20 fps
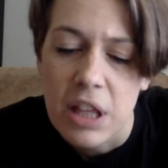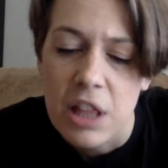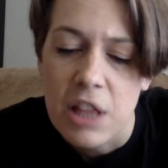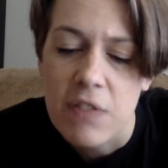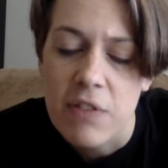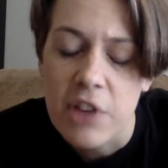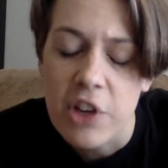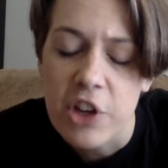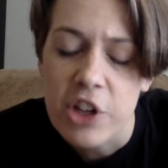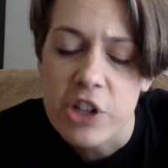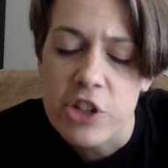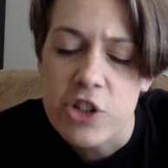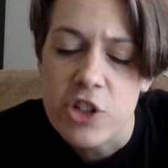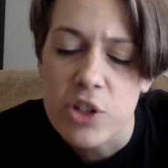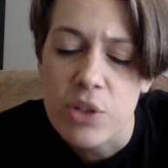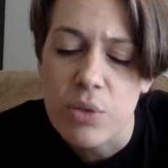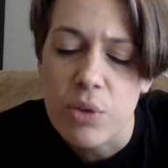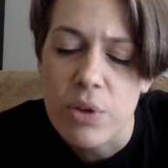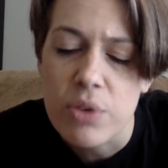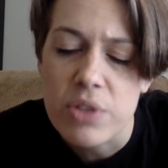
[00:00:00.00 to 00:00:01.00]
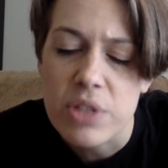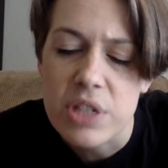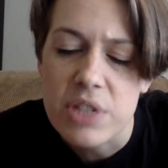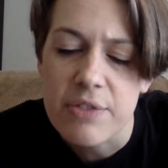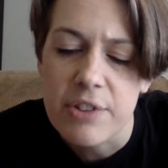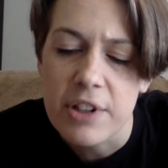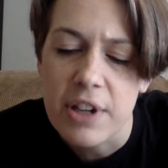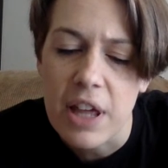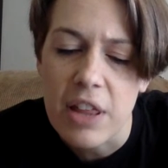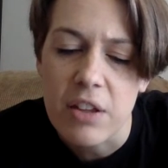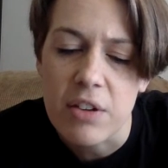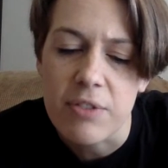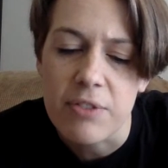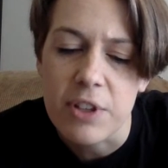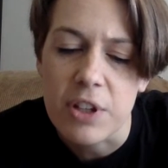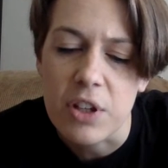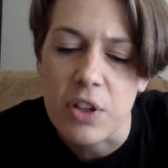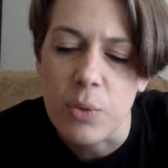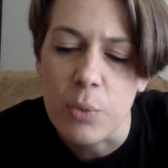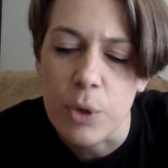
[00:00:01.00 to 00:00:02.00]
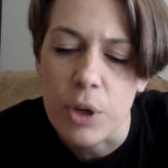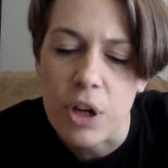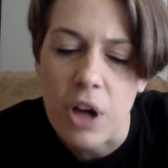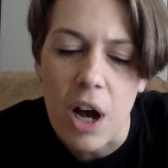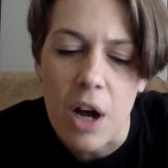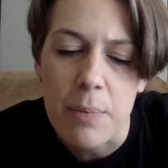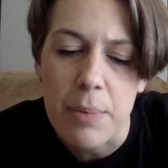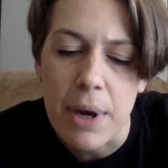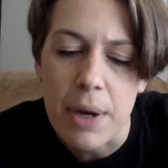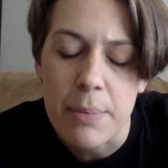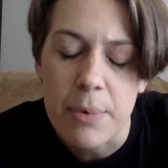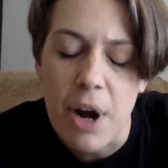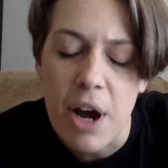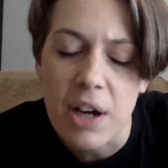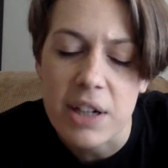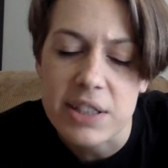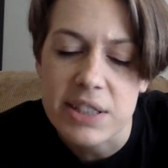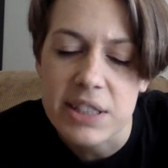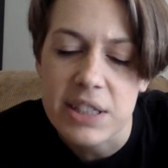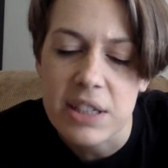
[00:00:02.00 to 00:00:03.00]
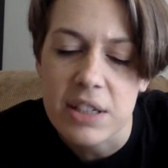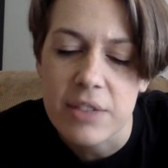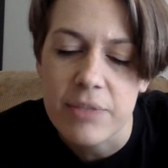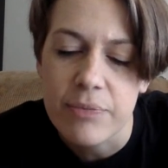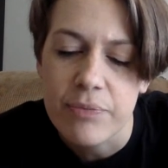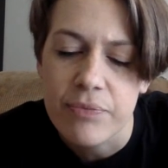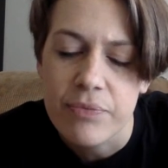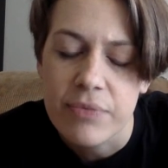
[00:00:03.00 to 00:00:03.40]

The very shoe roses for Netherfield were got by proxy.